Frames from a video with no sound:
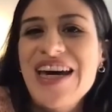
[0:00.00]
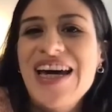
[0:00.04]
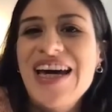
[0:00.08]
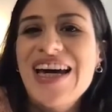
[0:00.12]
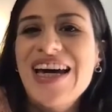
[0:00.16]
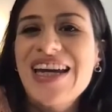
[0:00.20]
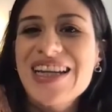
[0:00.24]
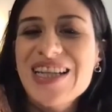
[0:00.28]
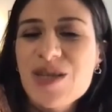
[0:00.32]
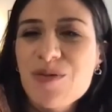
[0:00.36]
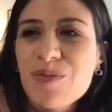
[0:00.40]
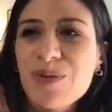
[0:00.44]
It
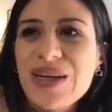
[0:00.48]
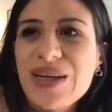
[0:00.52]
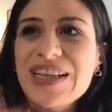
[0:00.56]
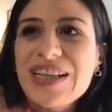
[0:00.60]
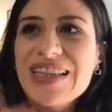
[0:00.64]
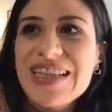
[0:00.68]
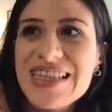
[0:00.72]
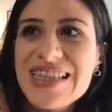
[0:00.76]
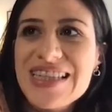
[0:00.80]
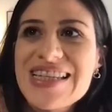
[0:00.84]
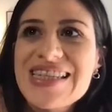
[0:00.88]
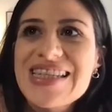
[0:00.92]
explained
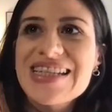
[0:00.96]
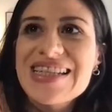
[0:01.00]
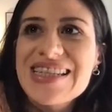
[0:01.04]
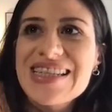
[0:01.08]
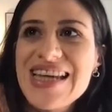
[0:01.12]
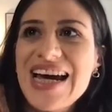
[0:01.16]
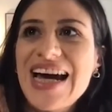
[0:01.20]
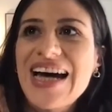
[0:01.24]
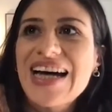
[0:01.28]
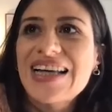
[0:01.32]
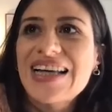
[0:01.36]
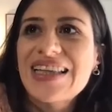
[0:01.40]
this is
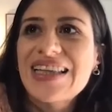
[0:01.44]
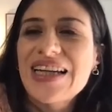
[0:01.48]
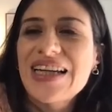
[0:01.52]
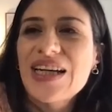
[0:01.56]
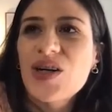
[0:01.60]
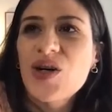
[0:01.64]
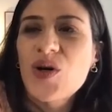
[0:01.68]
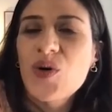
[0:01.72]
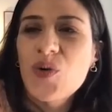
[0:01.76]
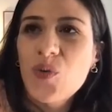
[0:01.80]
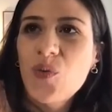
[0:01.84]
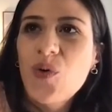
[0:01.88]

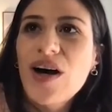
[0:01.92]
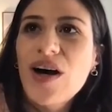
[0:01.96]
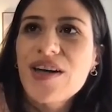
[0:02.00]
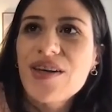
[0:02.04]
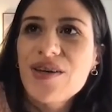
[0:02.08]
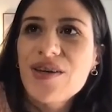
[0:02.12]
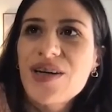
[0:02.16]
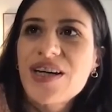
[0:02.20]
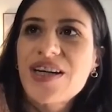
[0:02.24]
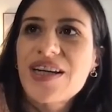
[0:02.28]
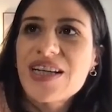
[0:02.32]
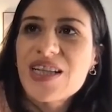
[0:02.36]
exactly what
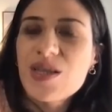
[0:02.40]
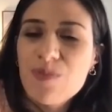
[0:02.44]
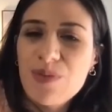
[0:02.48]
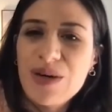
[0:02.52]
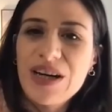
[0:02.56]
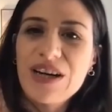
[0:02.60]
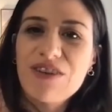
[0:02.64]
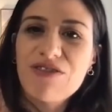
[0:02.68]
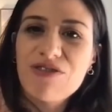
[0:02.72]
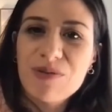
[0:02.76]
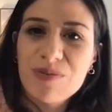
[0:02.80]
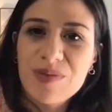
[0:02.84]
you can
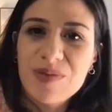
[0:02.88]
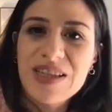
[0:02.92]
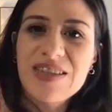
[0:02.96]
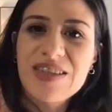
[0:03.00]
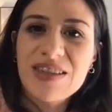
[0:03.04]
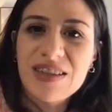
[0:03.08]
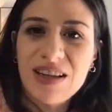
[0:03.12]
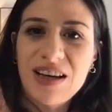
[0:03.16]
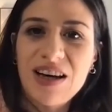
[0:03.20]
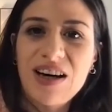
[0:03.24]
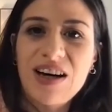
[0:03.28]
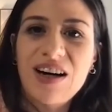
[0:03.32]
expect from this
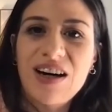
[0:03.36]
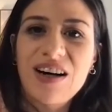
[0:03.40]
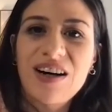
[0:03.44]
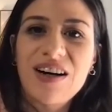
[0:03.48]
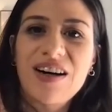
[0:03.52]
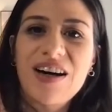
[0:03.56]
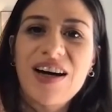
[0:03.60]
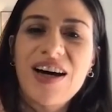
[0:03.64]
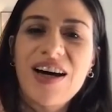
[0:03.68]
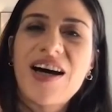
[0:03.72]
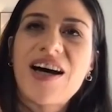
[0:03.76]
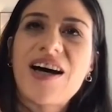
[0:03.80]
law.
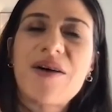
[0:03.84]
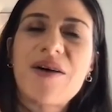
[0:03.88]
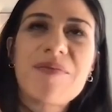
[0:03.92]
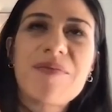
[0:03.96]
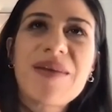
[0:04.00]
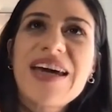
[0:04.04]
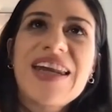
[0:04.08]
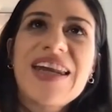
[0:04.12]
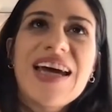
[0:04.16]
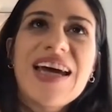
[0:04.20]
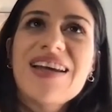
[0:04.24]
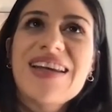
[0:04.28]

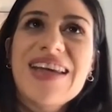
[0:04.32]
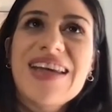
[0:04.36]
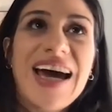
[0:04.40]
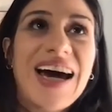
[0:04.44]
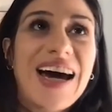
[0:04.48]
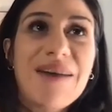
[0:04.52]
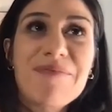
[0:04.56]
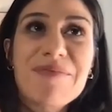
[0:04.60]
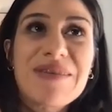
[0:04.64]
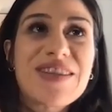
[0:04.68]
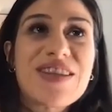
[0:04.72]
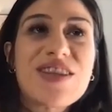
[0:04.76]
And yeah,
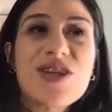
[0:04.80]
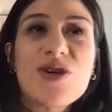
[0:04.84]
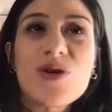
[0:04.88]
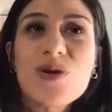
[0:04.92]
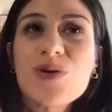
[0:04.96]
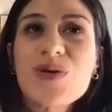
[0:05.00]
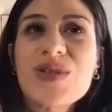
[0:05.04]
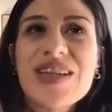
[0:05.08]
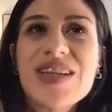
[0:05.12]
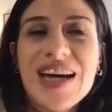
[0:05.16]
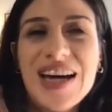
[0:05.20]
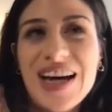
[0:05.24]
I mean,
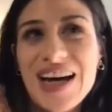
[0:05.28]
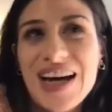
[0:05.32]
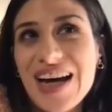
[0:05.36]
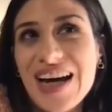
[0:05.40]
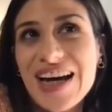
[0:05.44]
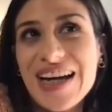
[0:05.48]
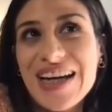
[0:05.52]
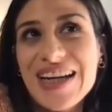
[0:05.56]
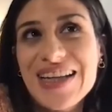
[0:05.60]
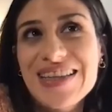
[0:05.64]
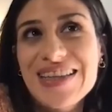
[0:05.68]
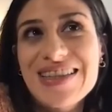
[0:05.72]

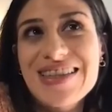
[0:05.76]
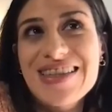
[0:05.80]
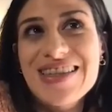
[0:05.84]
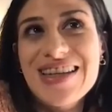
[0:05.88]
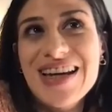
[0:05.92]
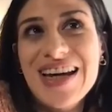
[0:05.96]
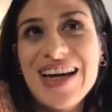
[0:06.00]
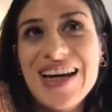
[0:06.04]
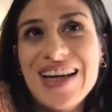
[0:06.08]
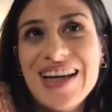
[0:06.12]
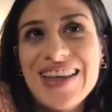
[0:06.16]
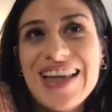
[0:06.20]

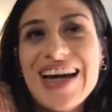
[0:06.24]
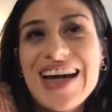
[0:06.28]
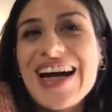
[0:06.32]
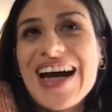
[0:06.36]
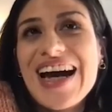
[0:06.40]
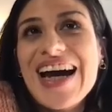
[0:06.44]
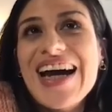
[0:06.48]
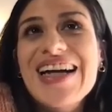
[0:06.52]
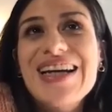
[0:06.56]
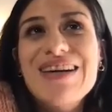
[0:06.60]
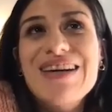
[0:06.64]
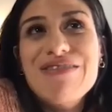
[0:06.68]
that
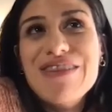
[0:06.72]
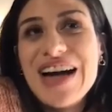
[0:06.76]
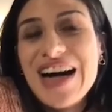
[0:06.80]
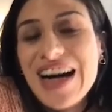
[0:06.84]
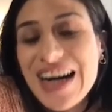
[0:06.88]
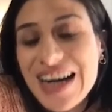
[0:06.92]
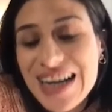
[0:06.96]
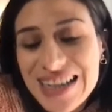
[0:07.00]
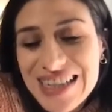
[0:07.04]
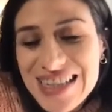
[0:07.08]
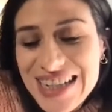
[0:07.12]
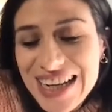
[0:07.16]
kind of
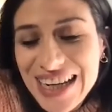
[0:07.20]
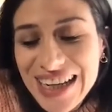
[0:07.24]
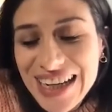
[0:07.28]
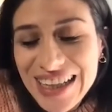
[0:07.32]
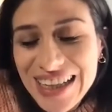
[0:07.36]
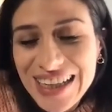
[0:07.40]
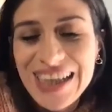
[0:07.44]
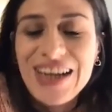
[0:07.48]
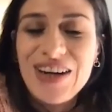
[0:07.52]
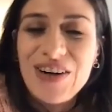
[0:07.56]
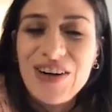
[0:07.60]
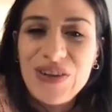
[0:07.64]
content
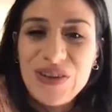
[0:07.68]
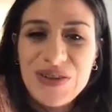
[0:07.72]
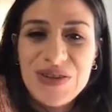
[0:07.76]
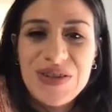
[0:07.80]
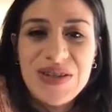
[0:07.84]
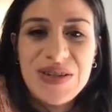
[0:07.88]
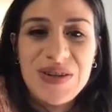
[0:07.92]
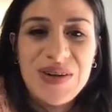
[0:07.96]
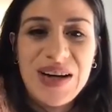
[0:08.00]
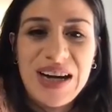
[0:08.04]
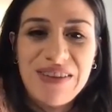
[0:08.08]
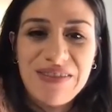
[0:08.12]
I
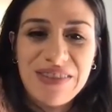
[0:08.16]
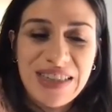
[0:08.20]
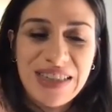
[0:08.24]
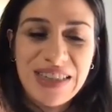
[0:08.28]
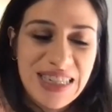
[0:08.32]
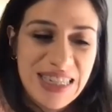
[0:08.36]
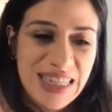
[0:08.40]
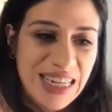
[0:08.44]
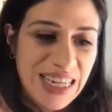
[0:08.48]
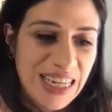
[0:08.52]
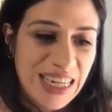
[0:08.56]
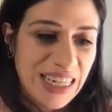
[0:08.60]
also haven't
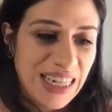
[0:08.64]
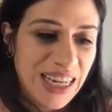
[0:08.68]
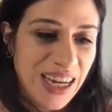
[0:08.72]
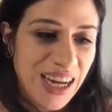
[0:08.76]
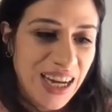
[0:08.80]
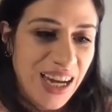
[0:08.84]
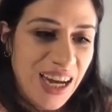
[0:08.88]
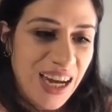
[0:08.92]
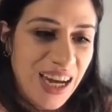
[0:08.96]
seen.